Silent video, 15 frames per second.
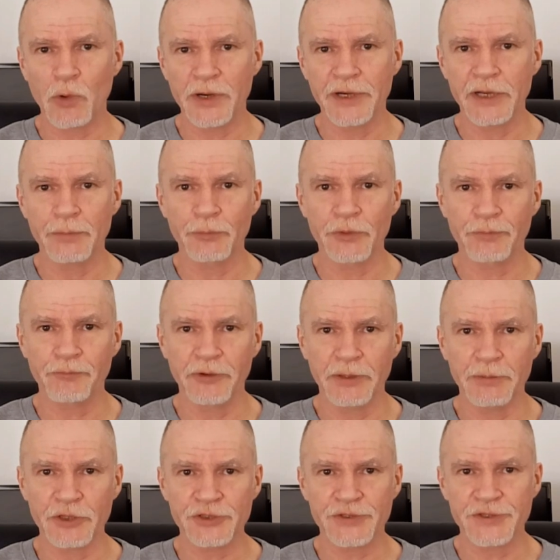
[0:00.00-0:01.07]
winding up with pretty
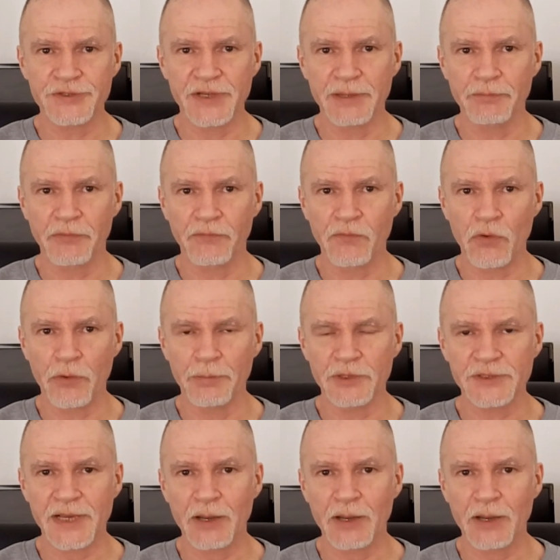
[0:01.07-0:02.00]
much the same performance.